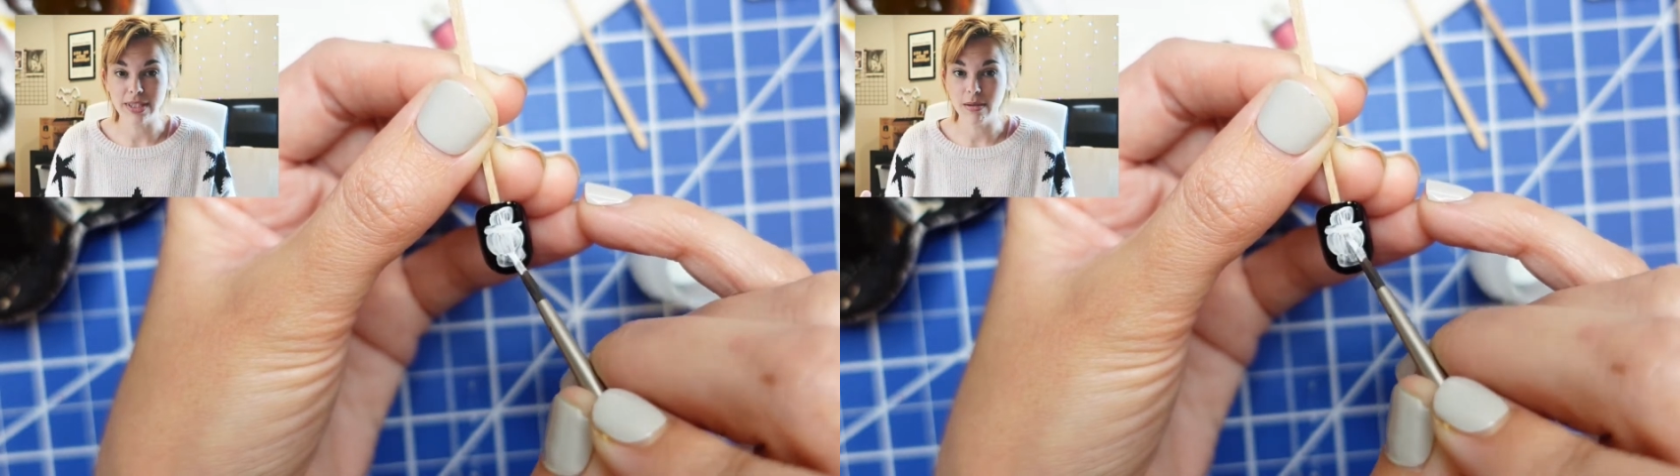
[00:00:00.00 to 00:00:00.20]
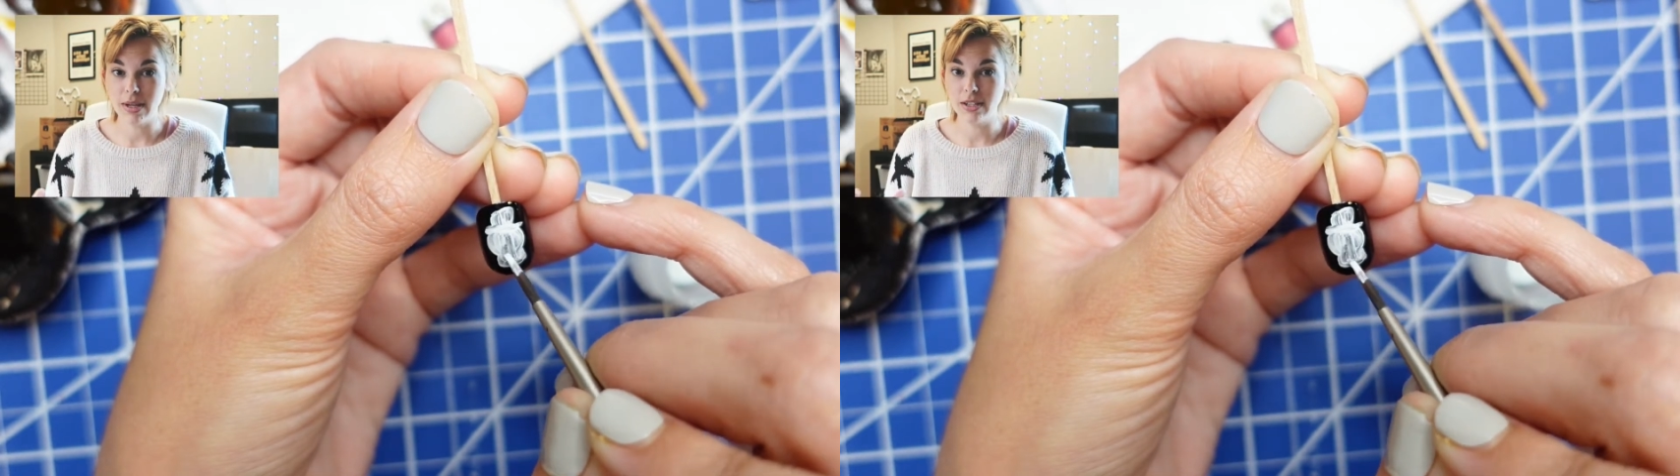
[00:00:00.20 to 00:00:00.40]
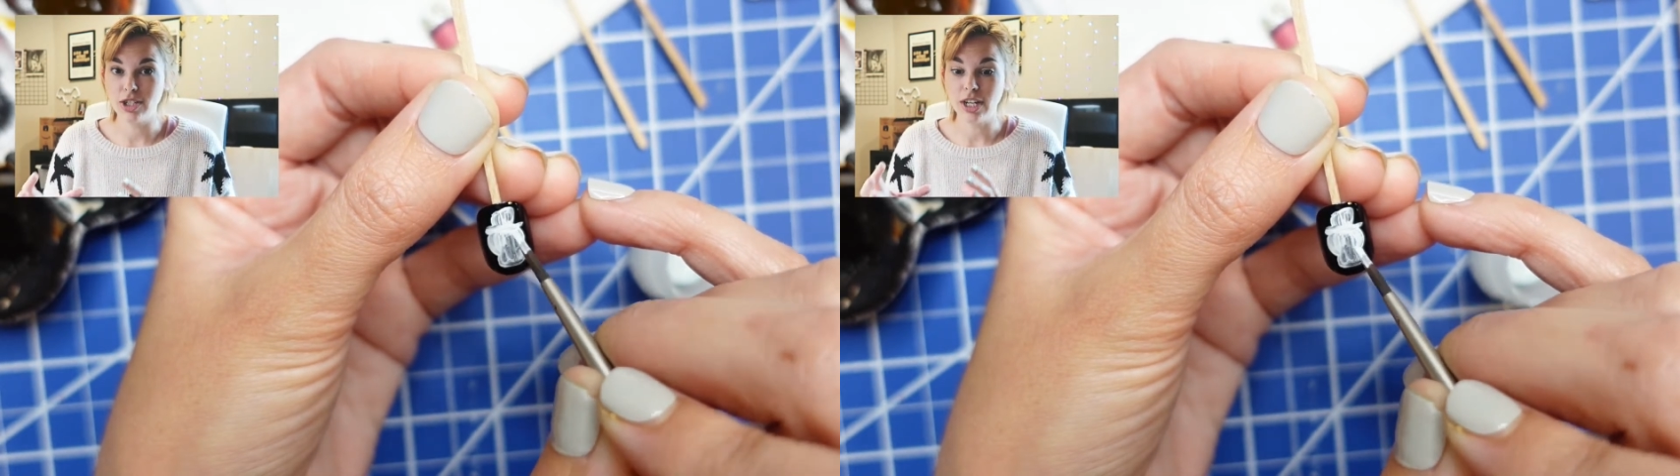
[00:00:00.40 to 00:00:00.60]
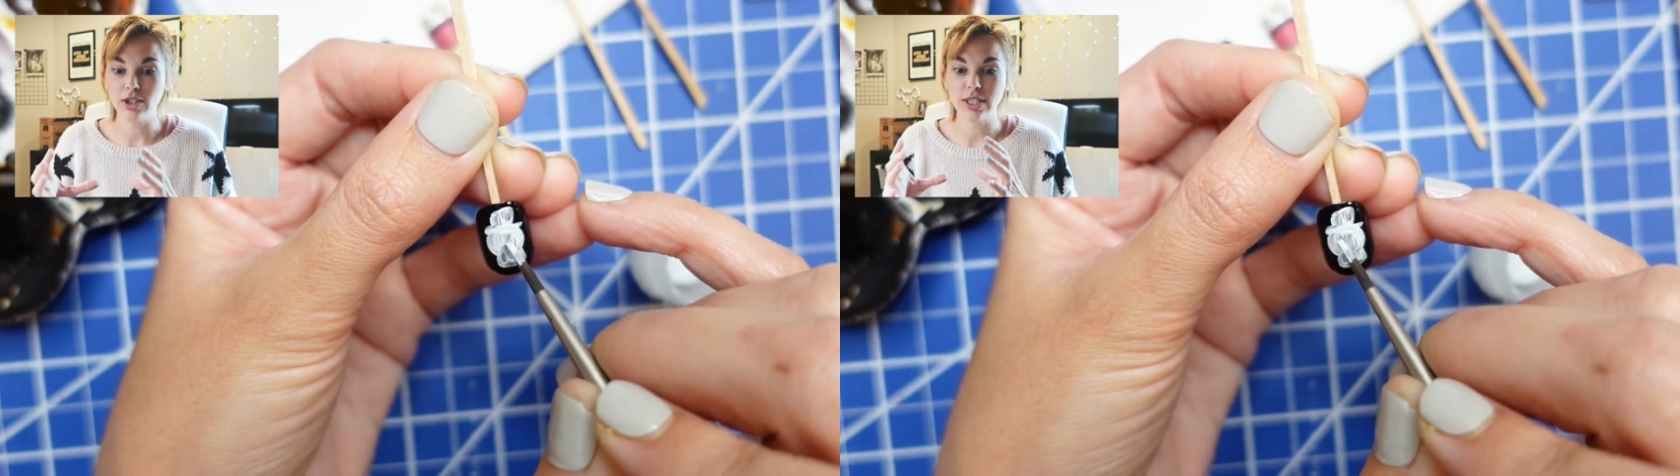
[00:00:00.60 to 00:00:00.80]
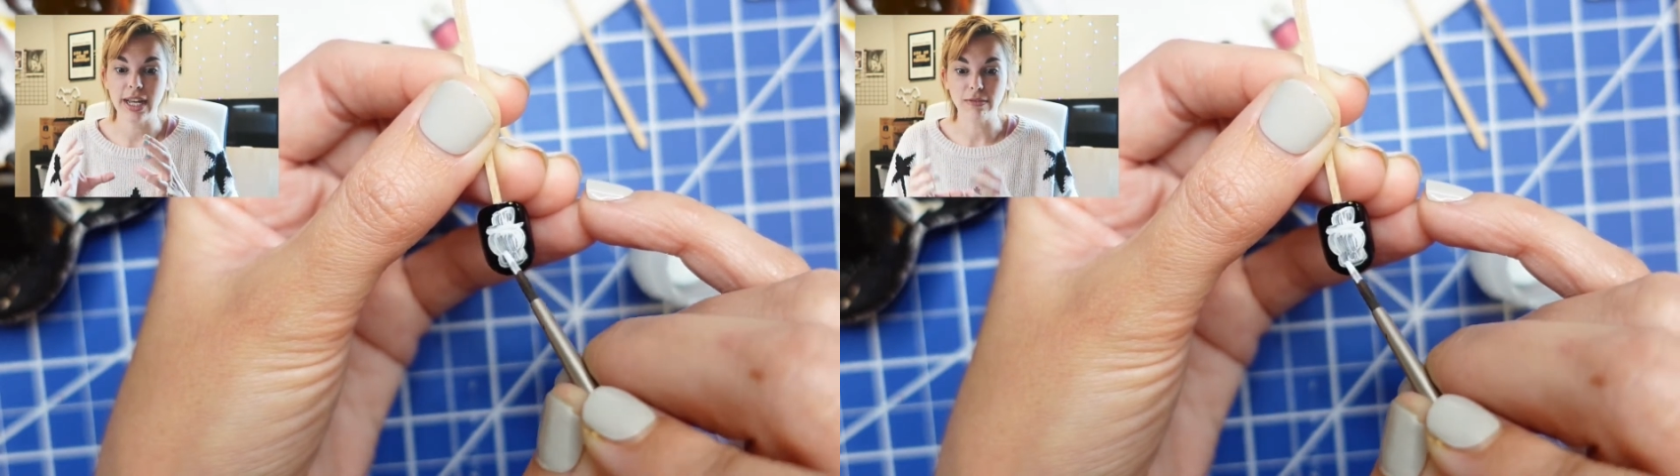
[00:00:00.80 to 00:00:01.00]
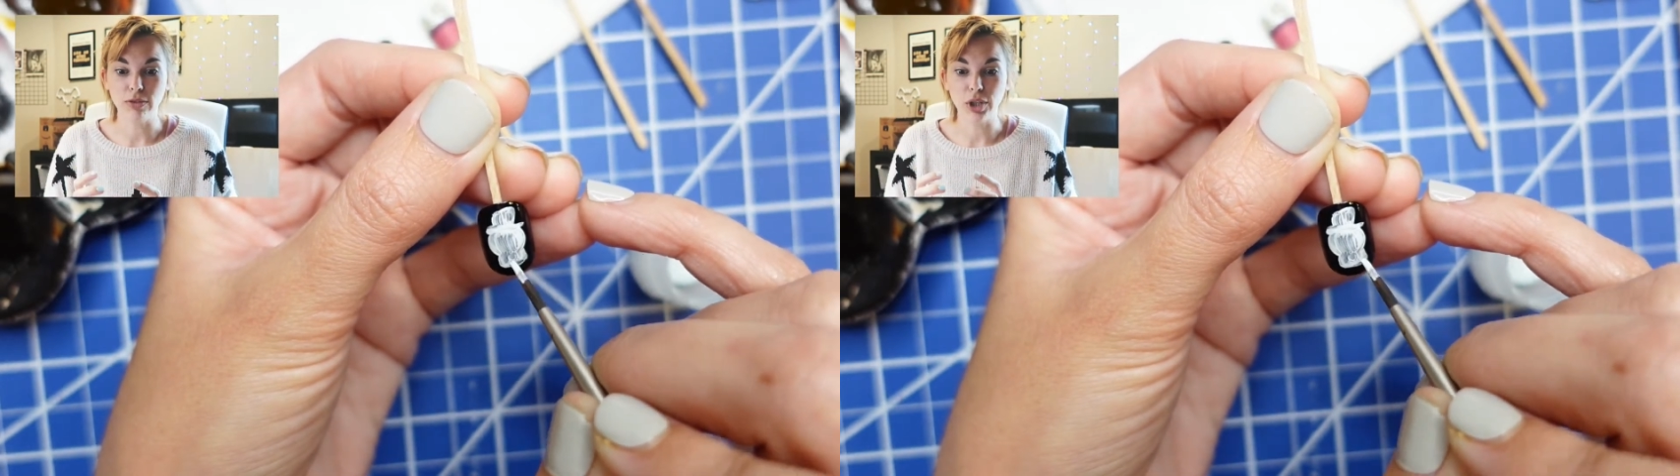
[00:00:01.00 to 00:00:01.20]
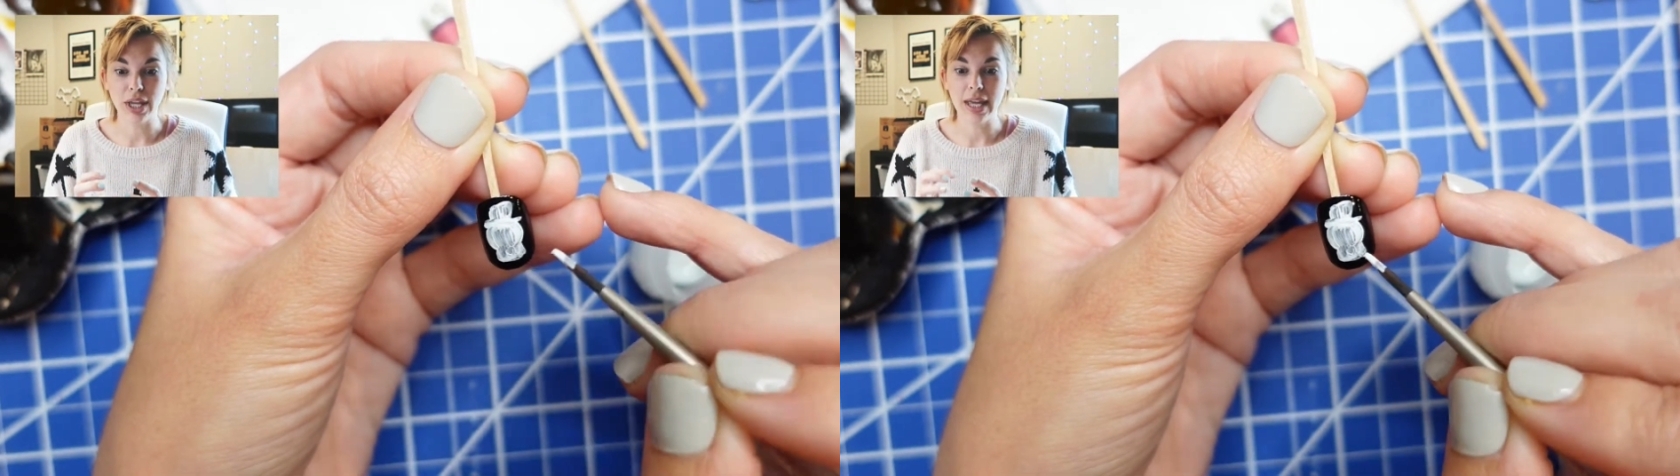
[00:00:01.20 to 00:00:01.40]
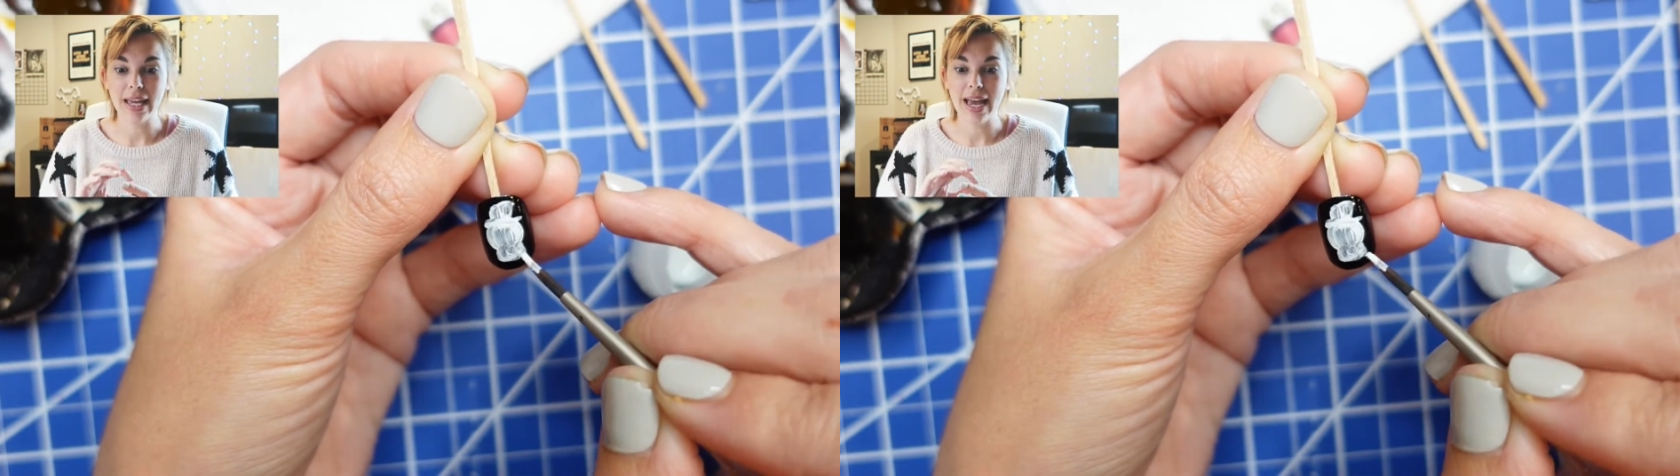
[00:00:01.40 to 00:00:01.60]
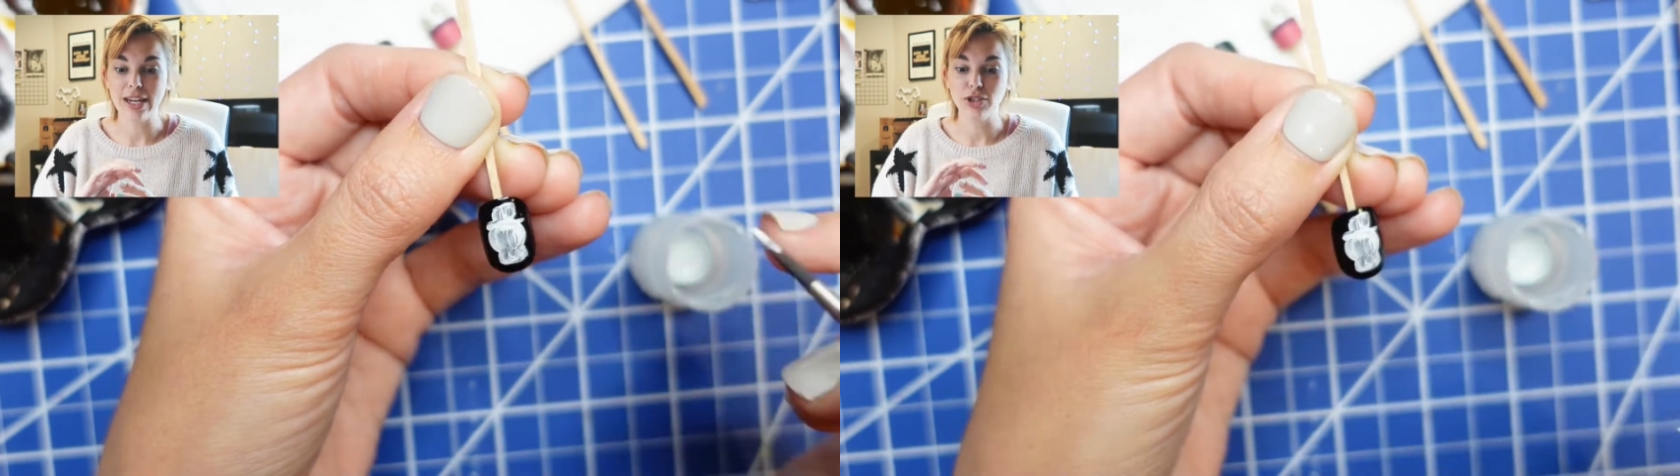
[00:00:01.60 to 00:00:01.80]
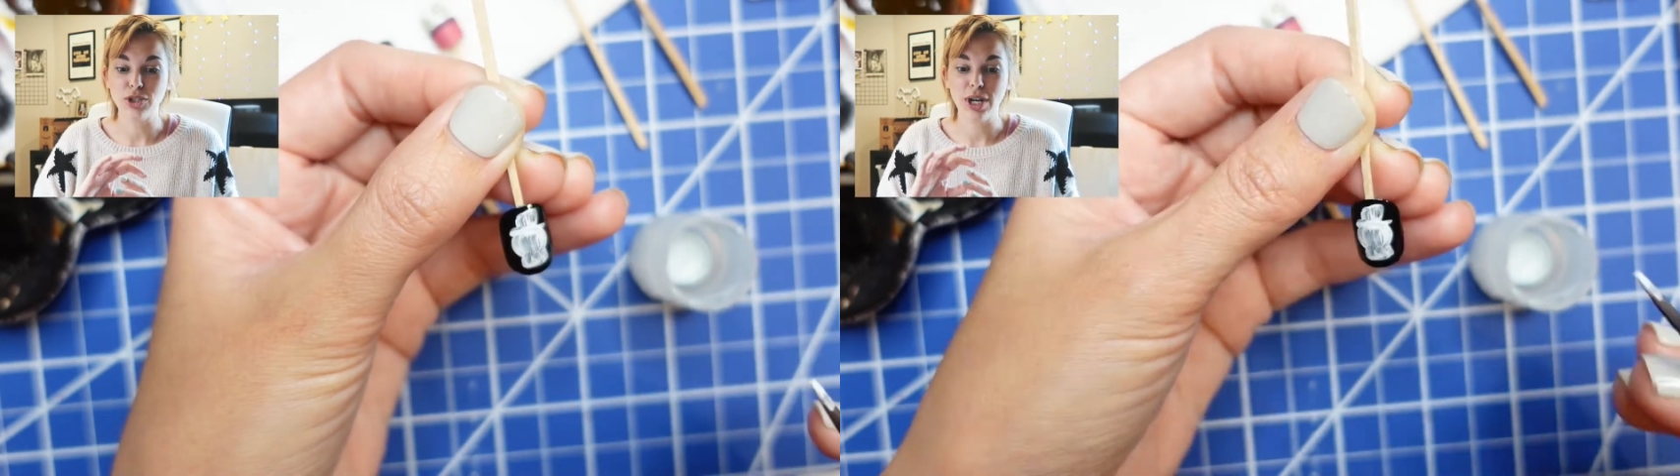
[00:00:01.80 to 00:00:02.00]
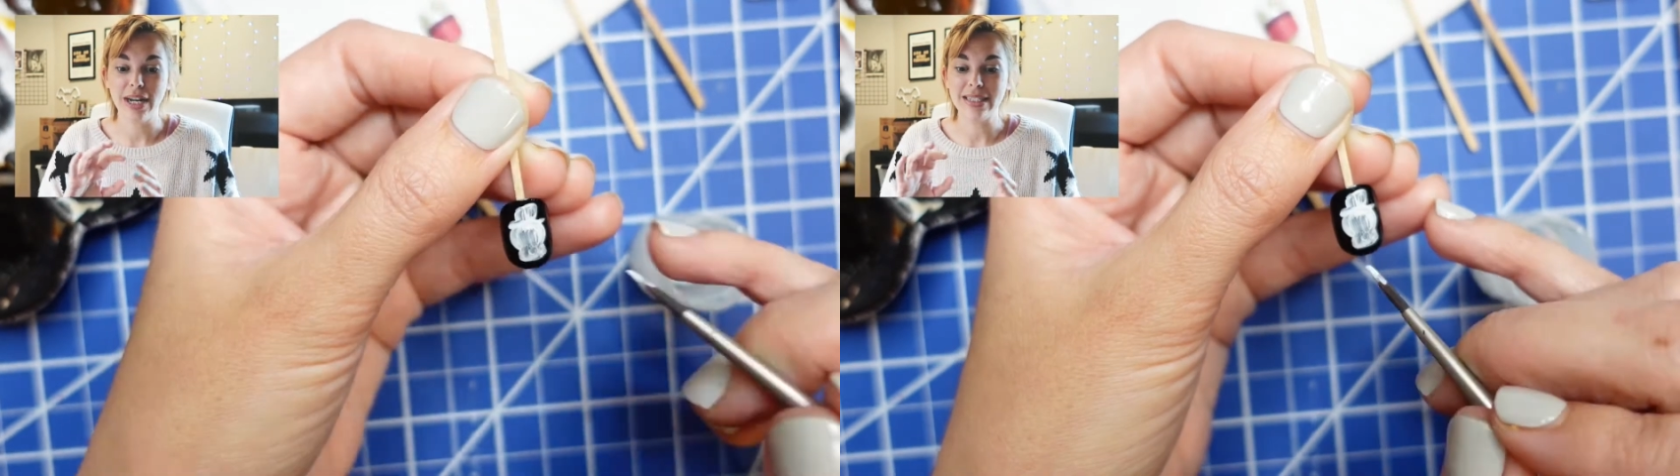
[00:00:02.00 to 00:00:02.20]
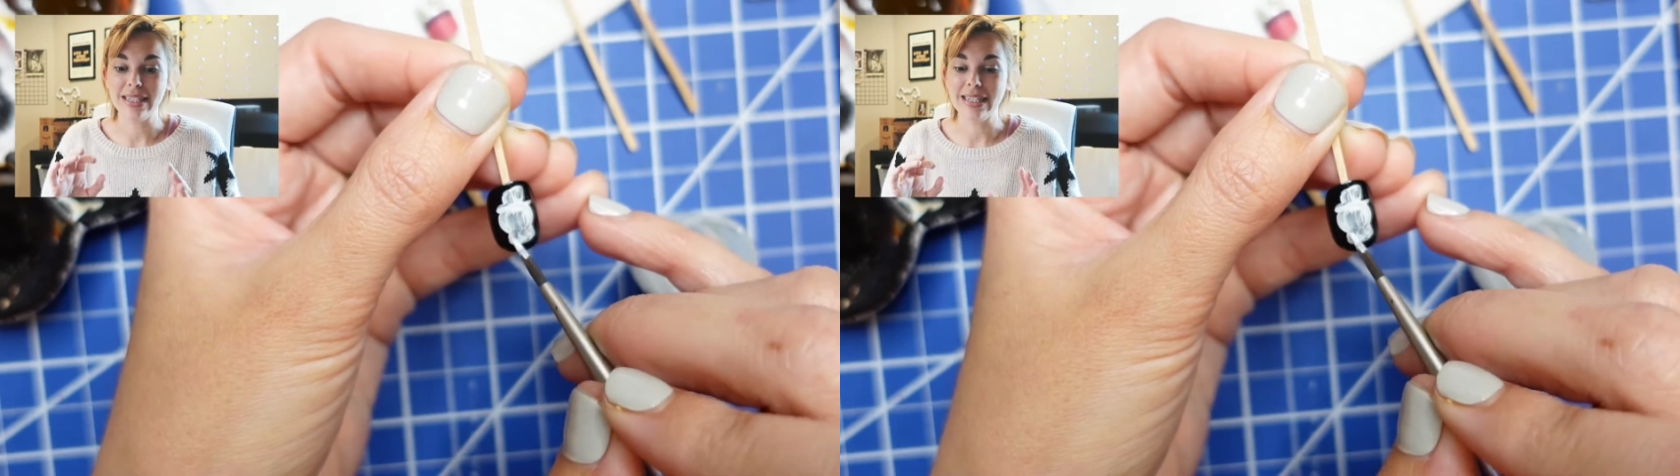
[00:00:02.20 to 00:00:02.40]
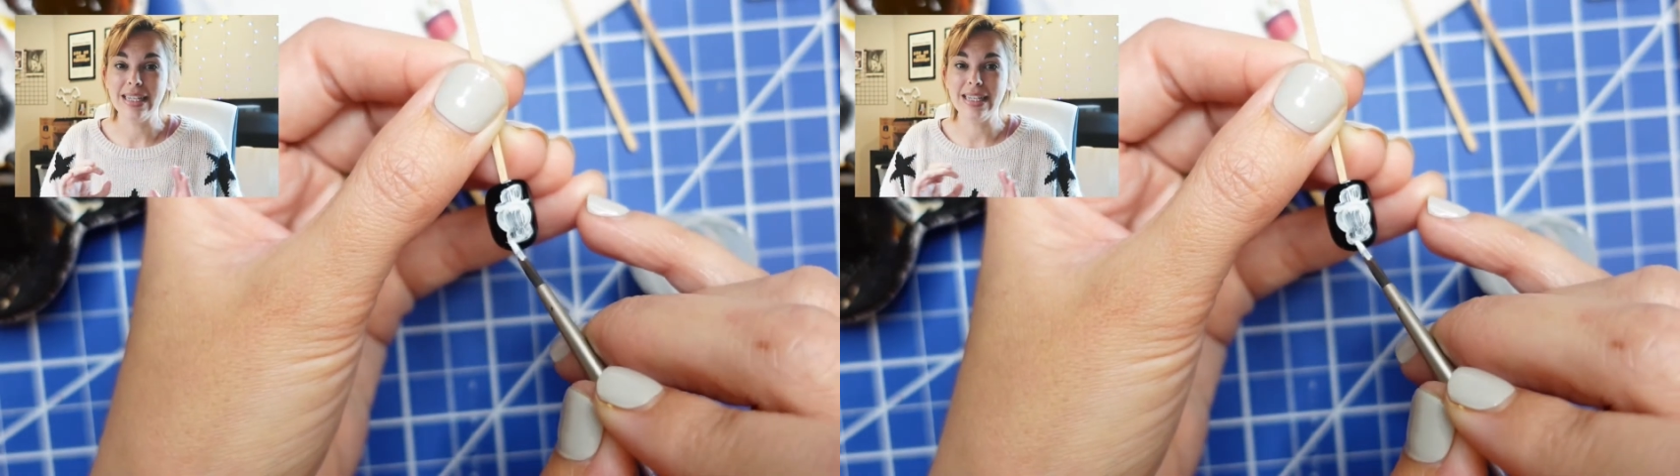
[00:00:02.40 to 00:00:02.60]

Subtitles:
image and just kind of looking and just trying to